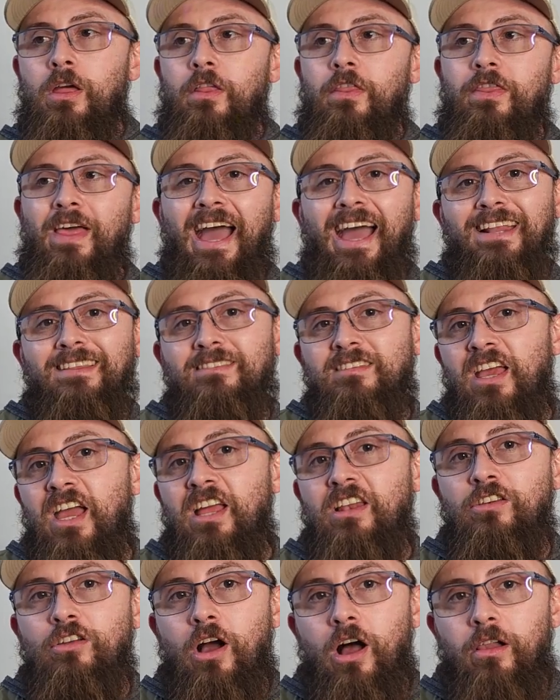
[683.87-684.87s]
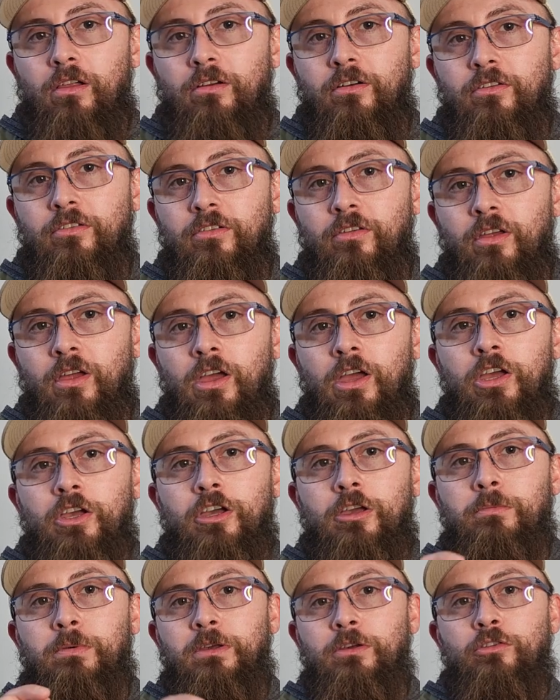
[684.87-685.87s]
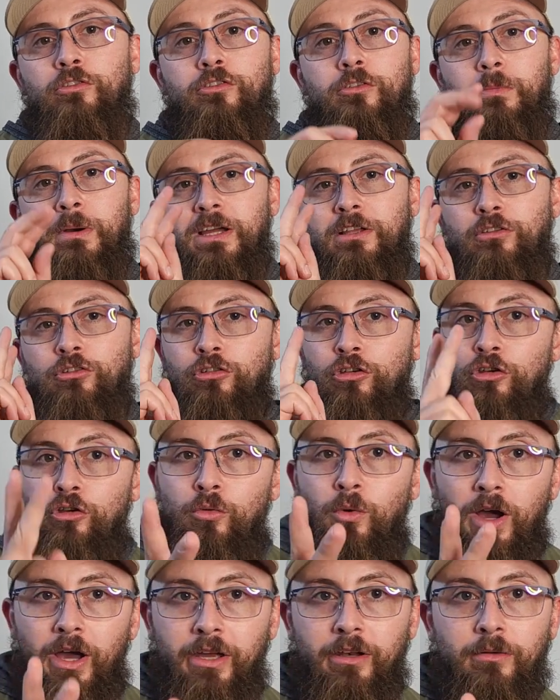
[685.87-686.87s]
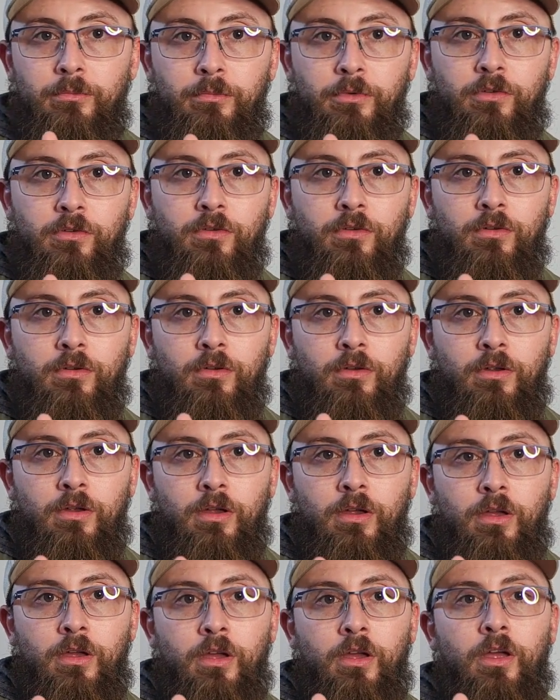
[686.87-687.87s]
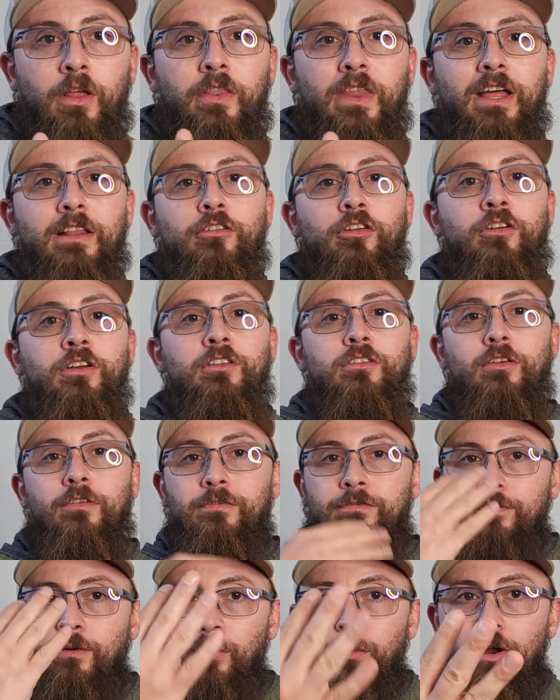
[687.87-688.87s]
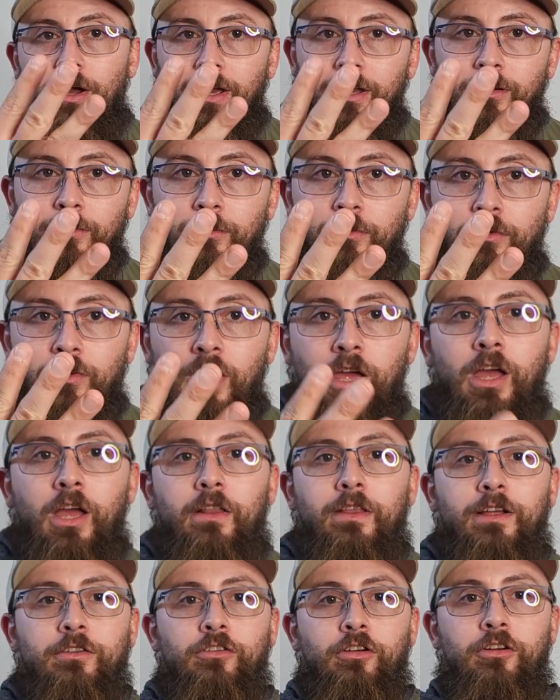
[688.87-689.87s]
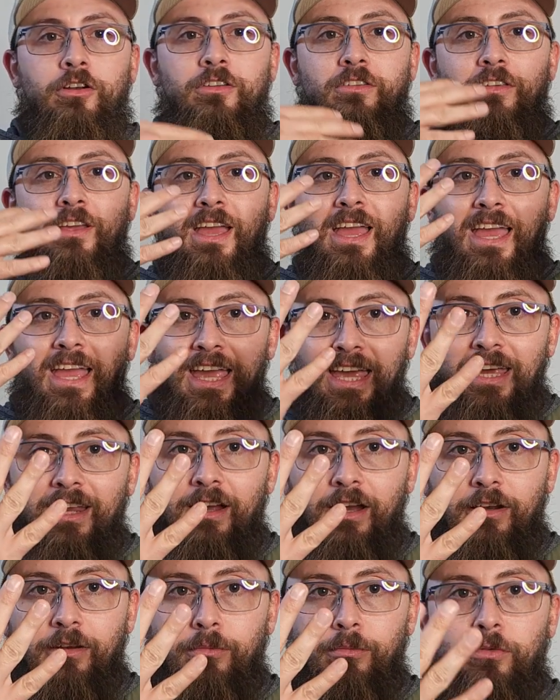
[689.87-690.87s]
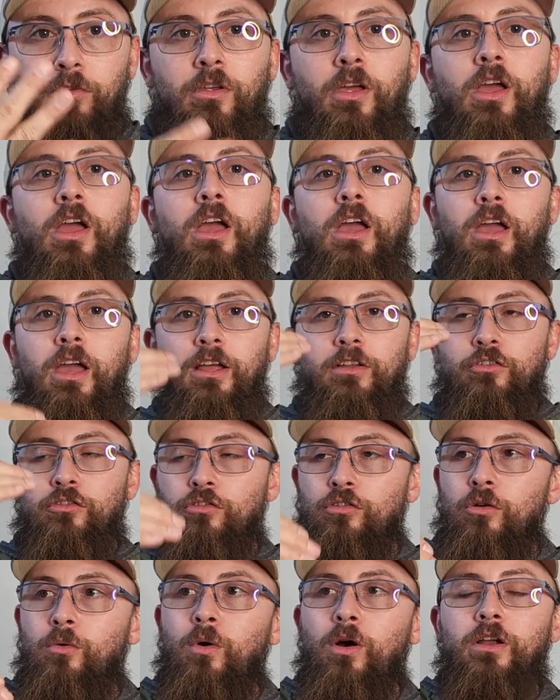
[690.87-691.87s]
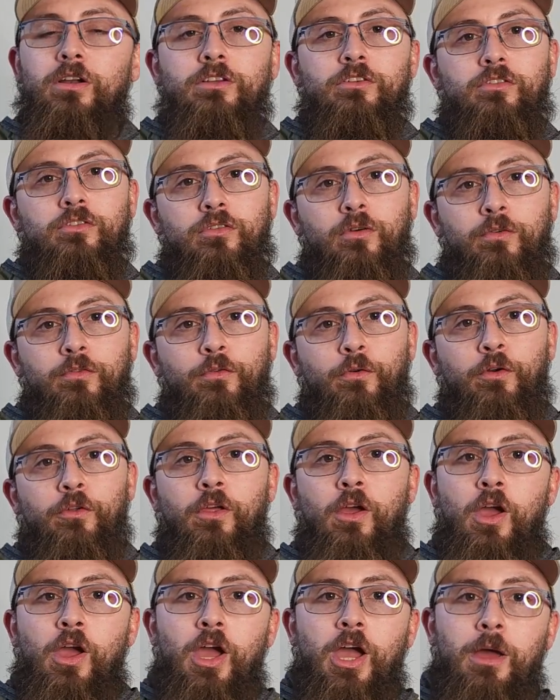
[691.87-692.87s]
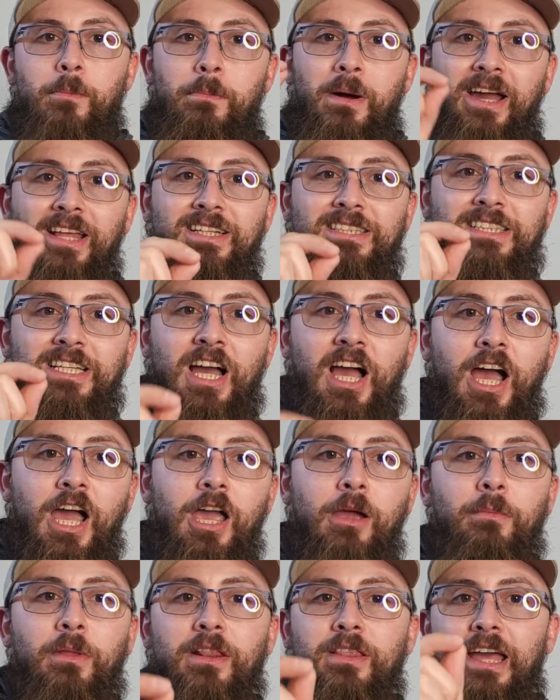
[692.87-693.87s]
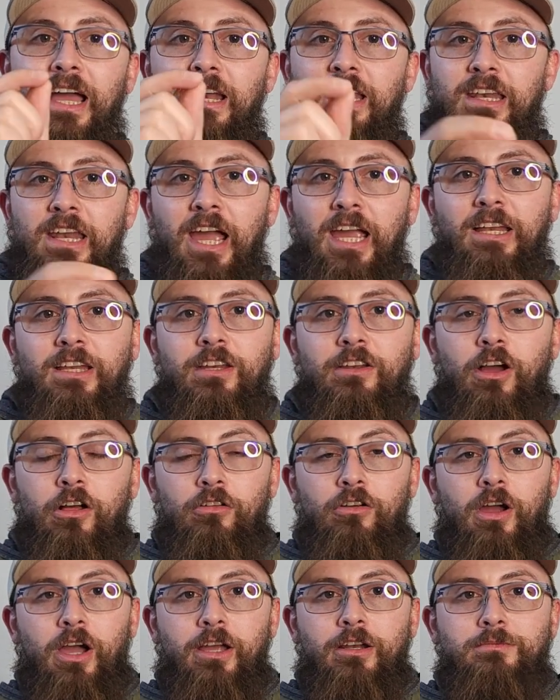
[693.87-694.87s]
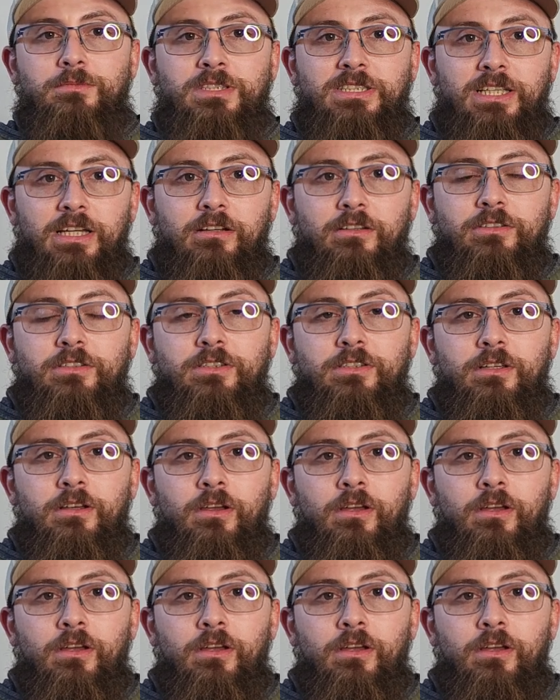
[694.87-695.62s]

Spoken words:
That $10 could be used to buy 2 items that turn into 4 items that turn into 8 items, and so on and so forth. And by the time that $90 item sells,